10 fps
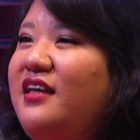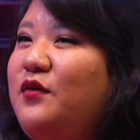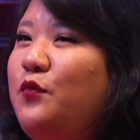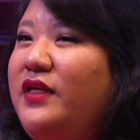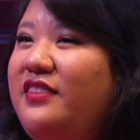like
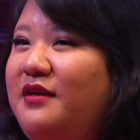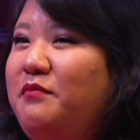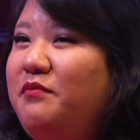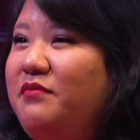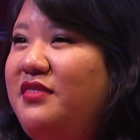when the
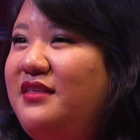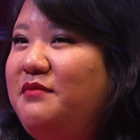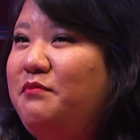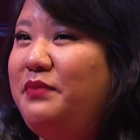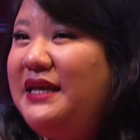the
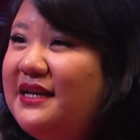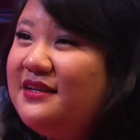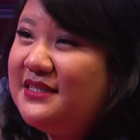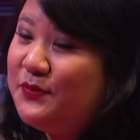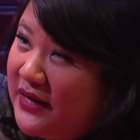
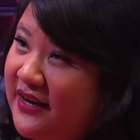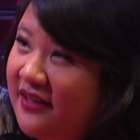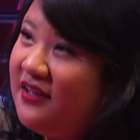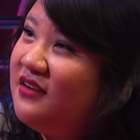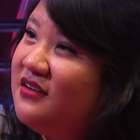penis went
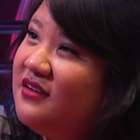in.